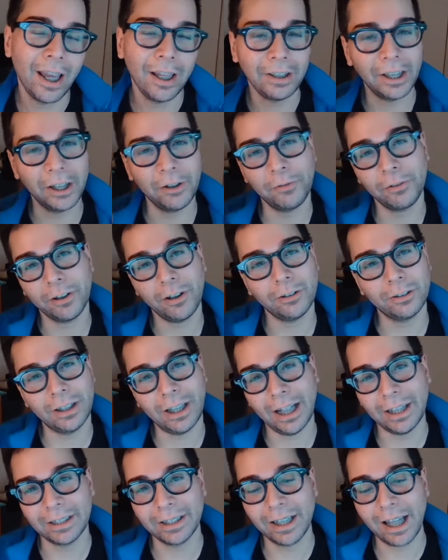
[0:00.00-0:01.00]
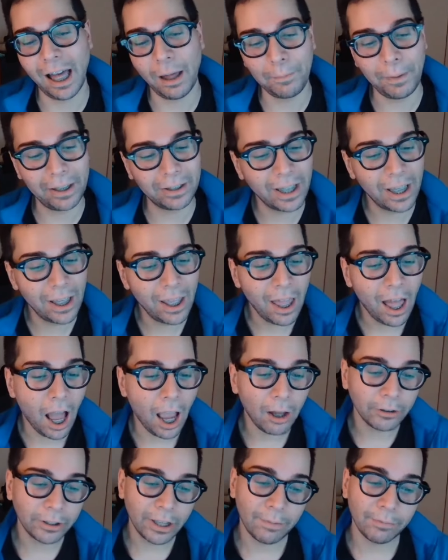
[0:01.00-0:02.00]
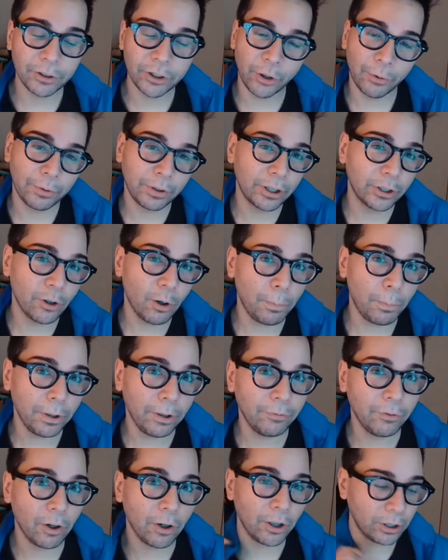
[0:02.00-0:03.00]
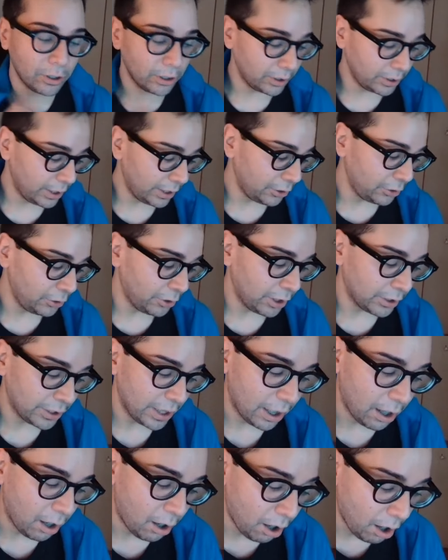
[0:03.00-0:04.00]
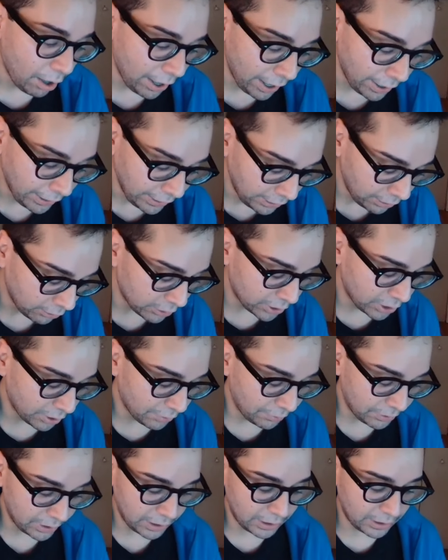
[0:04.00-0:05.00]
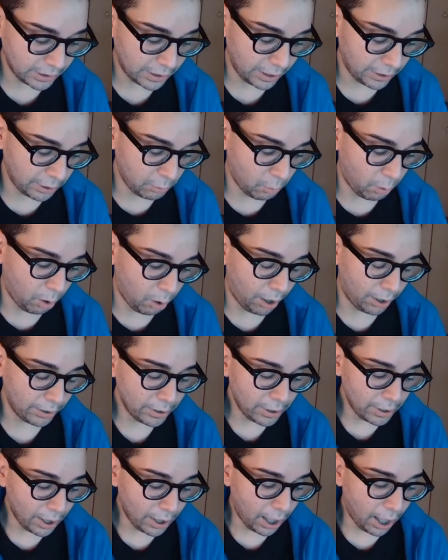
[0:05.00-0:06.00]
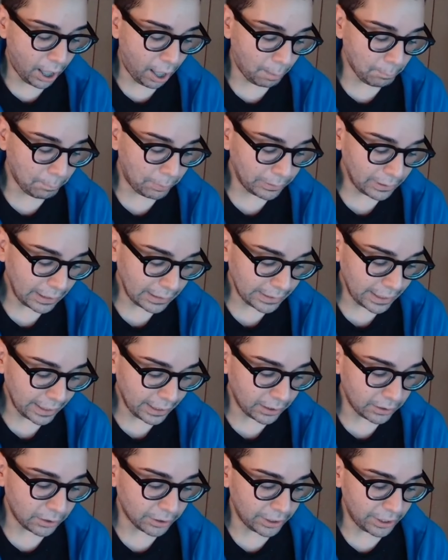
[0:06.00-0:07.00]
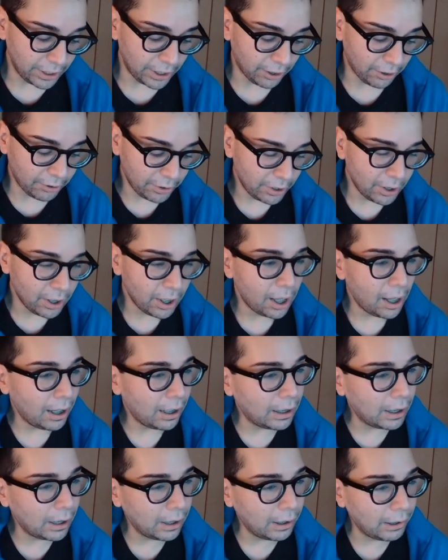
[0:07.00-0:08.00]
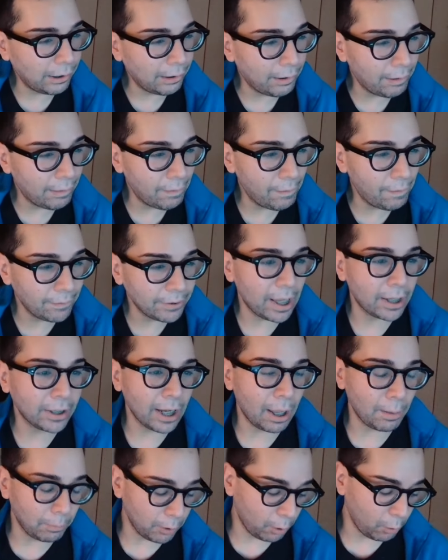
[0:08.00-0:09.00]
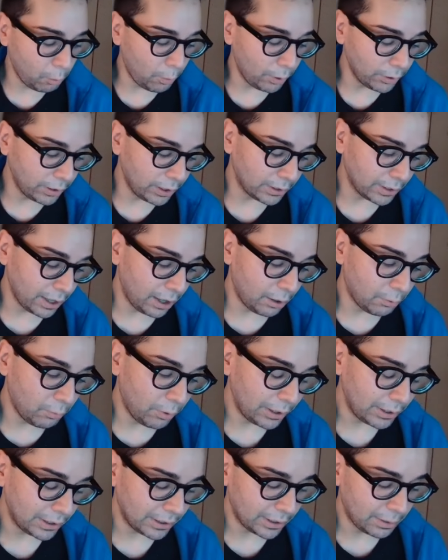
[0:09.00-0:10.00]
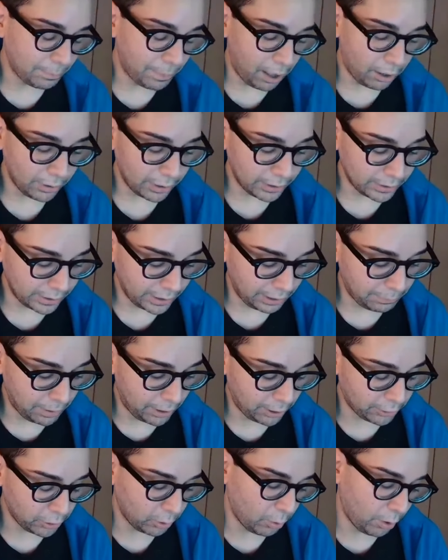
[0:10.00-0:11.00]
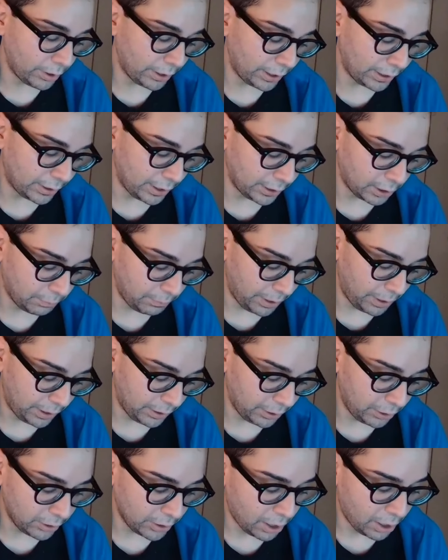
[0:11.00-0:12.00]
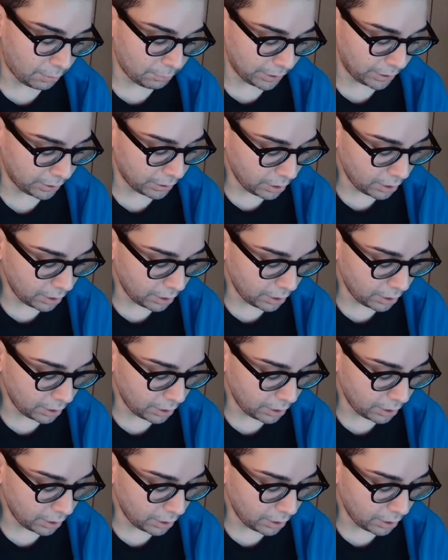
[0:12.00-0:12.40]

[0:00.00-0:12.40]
Thank you for all the likes and comments. I also have services open if you're interested, and you can check out any of those services that you want. But let's take a look here. Capricorn, what is this about? Let's see. Manager and Quantity St. Germain, can you tell me,